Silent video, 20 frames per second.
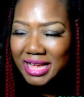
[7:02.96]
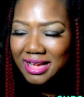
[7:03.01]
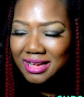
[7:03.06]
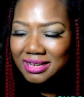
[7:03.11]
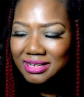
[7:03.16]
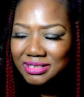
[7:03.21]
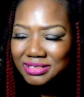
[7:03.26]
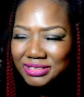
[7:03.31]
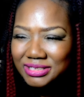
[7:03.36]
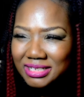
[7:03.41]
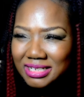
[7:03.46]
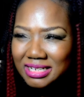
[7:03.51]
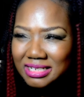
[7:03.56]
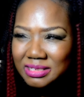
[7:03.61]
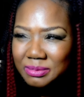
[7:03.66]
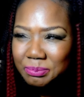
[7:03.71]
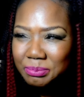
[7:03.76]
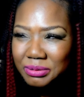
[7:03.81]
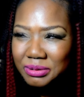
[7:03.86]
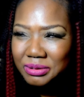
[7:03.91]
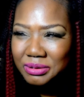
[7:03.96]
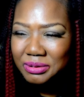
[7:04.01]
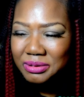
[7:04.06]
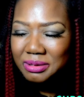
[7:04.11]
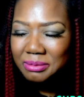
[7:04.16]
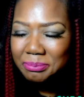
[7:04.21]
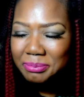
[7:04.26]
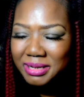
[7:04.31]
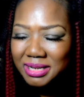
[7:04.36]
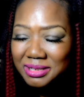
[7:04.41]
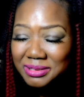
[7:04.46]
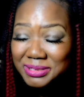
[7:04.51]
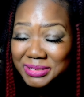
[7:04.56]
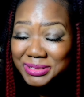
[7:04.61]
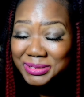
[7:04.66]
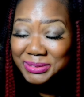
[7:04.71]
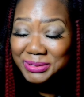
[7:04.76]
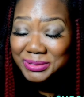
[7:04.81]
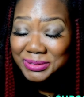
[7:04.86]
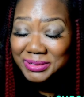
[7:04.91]
energy gets put on a
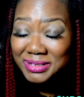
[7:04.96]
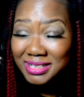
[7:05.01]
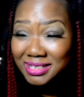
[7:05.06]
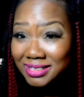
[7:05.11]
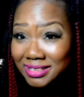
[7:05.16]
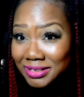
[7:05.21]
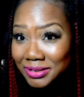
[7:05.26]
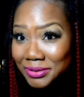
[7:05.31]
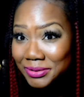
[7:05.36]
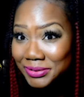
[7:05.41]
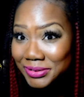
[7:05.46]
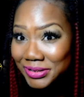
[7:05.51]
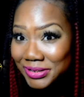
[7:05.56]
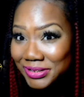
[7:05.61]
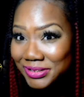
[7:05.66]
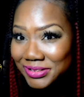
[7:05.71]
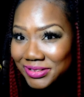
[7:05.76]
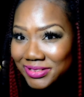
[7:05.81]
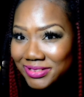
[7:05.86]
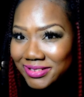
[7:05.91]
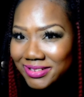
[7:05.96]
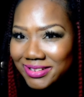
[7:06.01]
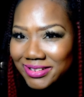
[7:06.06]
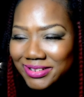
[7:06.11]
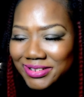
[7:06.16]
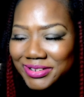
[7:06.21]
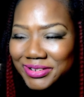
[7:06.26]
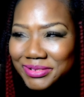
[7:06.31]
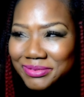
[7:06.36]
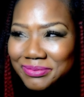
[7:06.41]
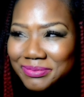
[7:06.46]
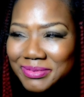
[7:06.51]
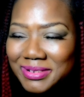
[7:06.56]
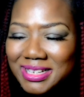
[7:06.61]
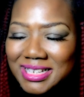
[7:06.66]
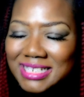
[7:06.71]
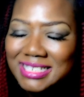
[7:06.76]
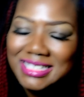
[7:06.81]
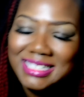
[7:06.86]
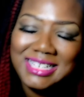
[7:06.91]
pedestal here on earth, you know,
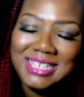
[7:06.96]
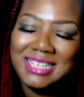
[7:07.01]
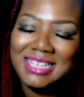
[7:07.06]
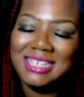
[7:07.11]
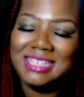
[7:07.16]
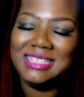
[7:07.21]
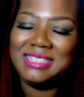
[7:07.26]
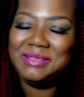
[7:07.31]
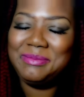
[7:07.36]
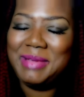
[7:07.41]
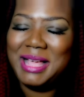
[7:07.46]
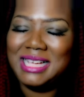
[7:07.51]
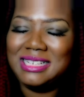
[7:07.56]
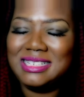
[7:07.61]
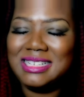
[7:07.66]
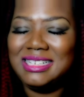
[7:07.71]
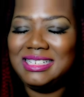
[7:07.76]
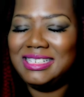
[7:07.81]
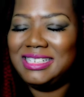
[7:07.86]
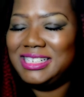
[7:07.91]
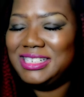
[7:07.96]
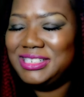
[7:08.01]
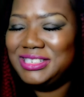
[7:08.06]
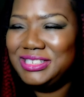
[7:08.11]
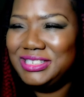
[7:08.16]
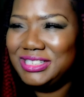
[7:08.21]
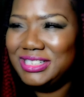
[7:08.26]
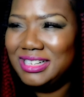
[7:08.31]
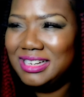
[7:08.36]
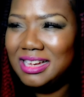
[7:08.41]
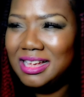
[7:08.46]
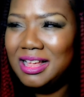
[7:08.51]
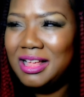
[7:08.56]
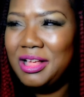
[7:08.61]
because it is masculine energy.